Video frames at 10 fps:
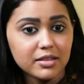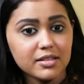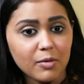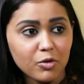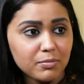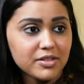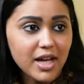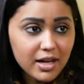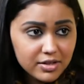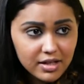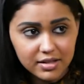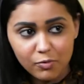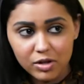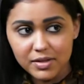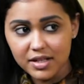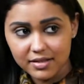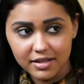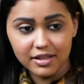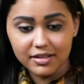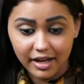Some will be challenging, some will be easier.
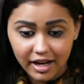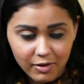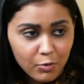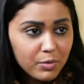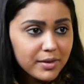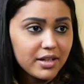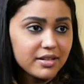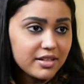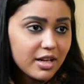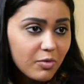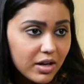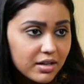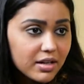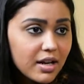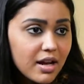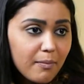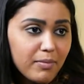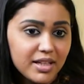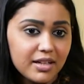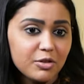The trail one will be the easier one,
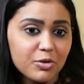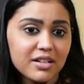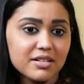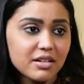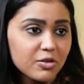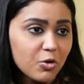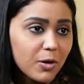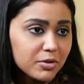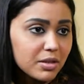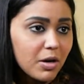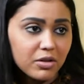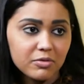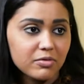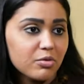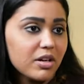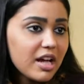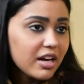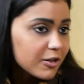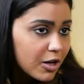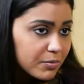but then you can still go up to the mountain through a
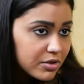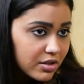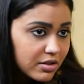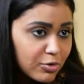helicopter.